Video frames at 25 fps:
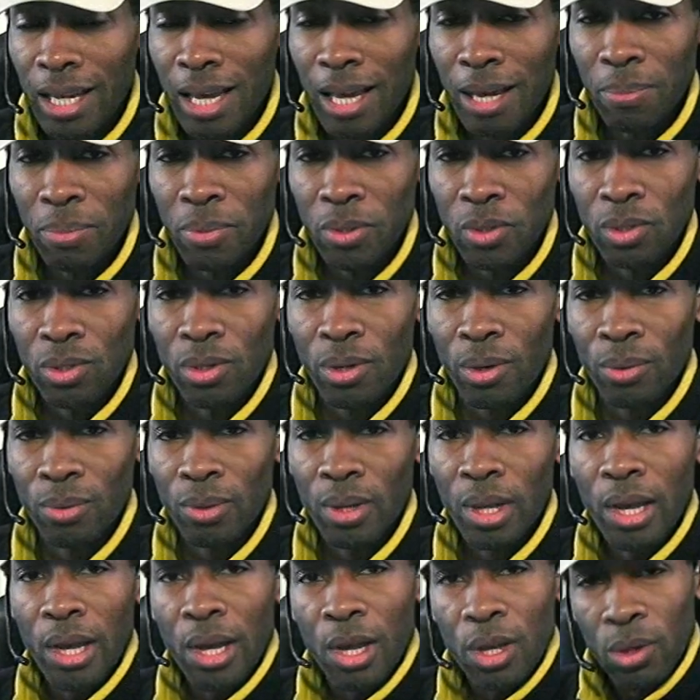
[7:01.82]
episode,
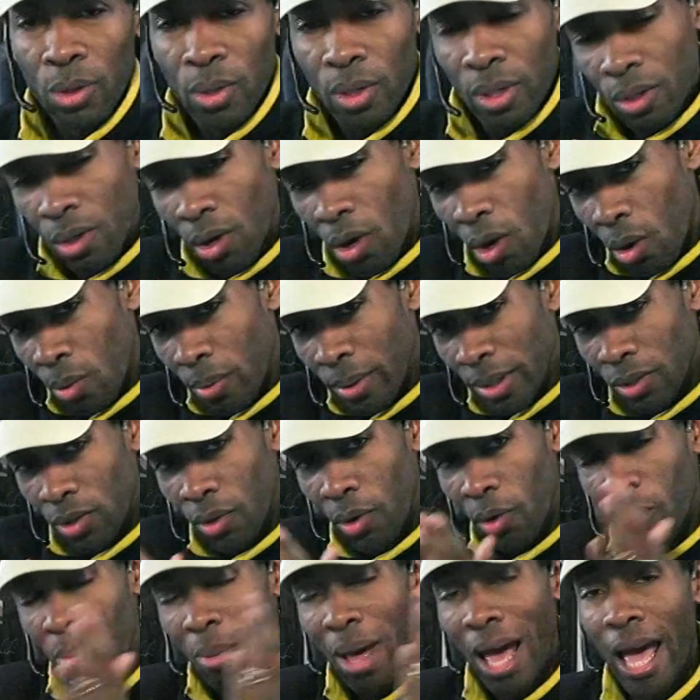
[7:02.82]
you can always
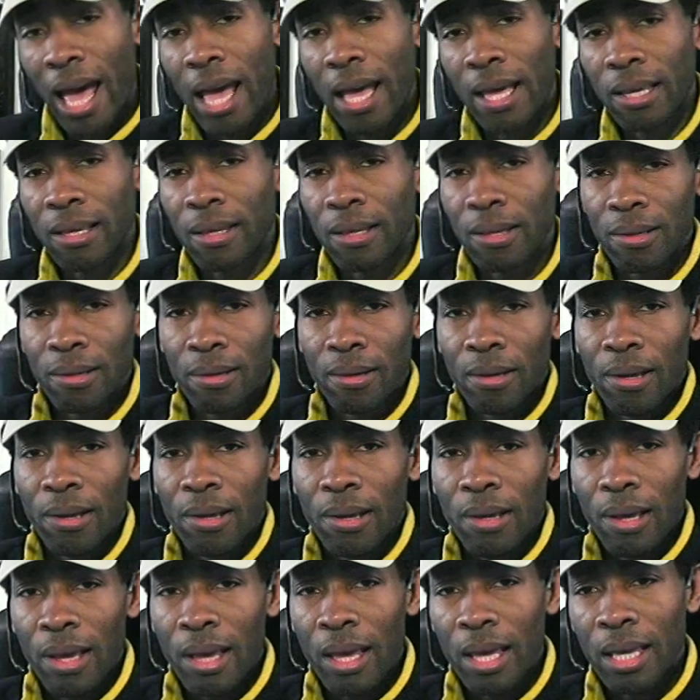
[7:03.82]
go back
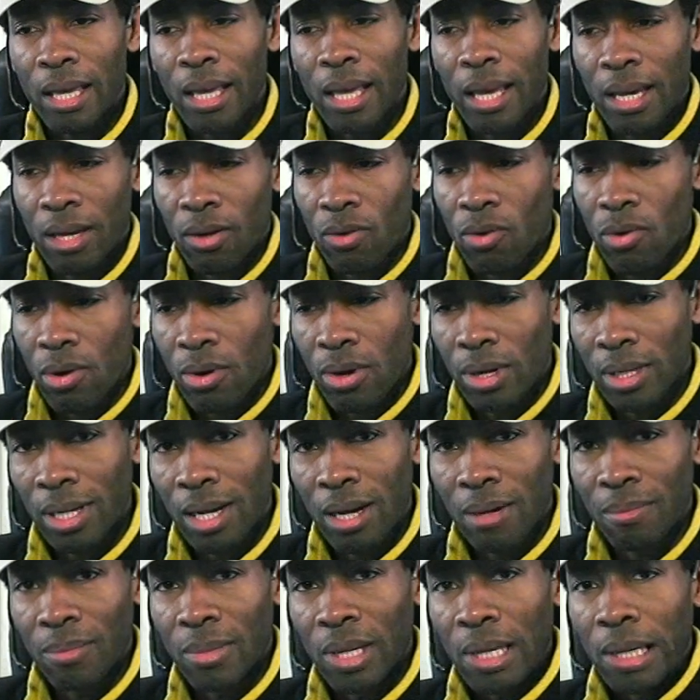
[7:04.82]
and get caught
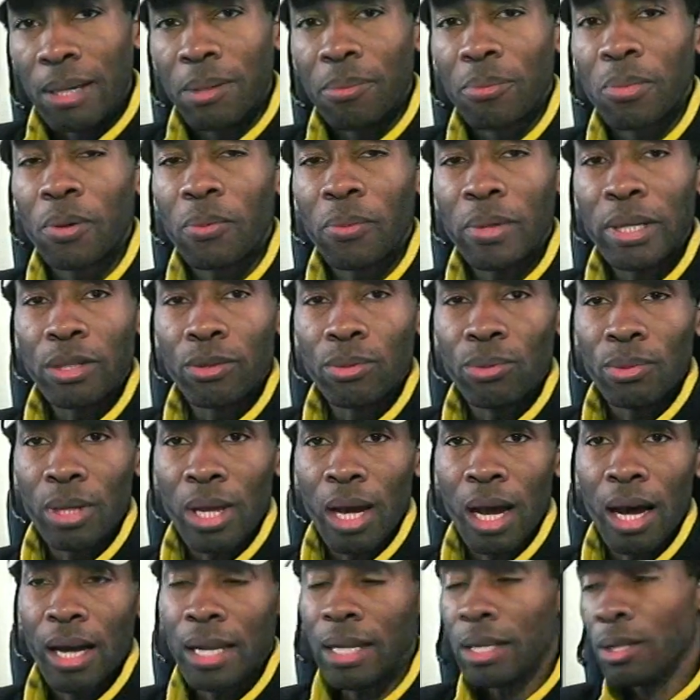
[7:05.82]
up. We do
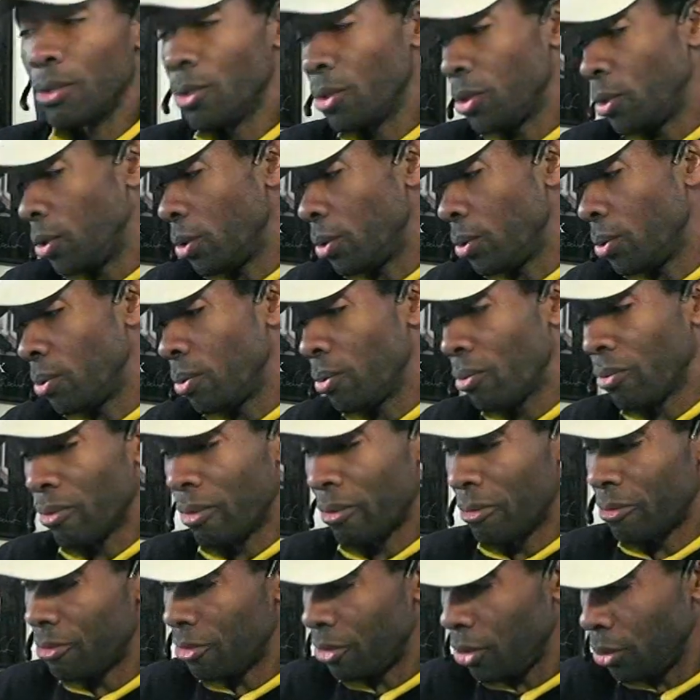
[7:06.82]
not do
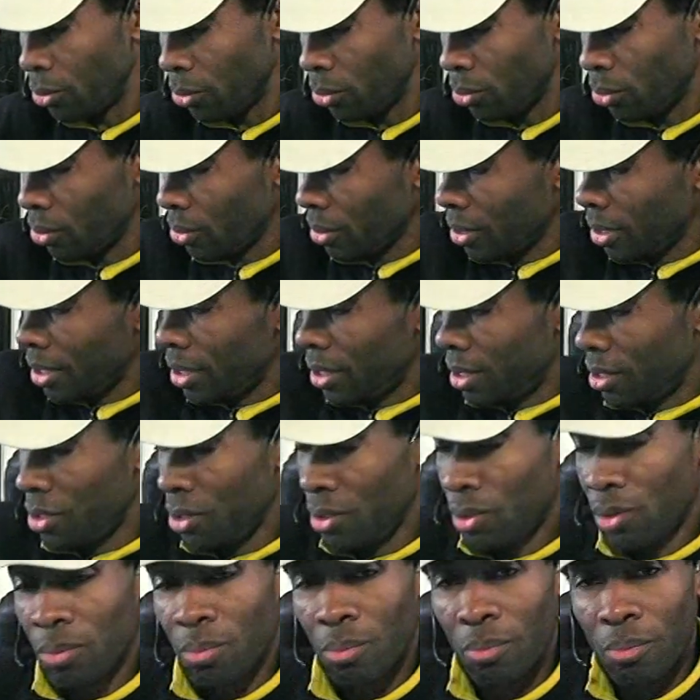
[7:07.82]
review. It
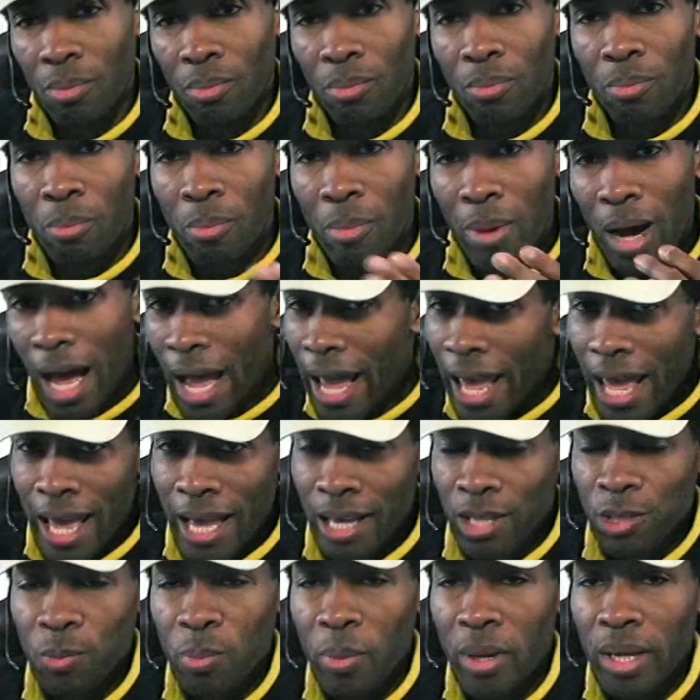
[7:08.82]
is my
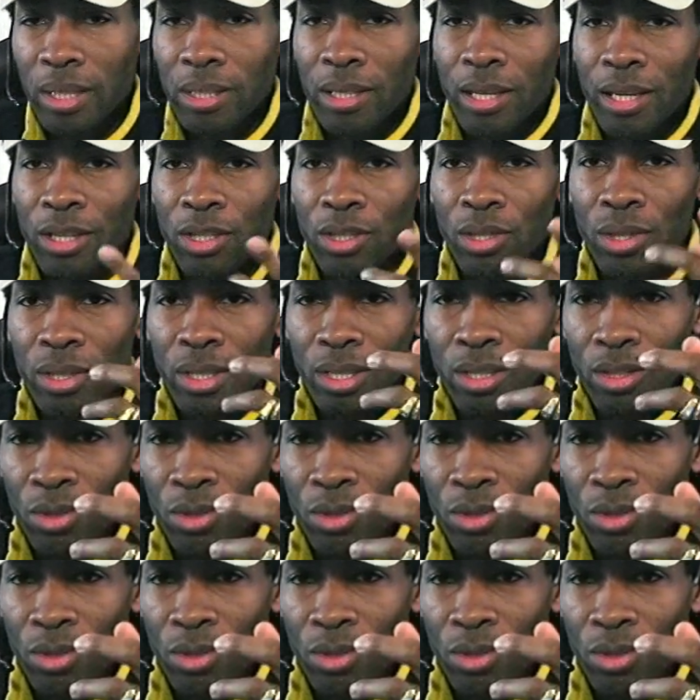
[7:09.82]
expectation that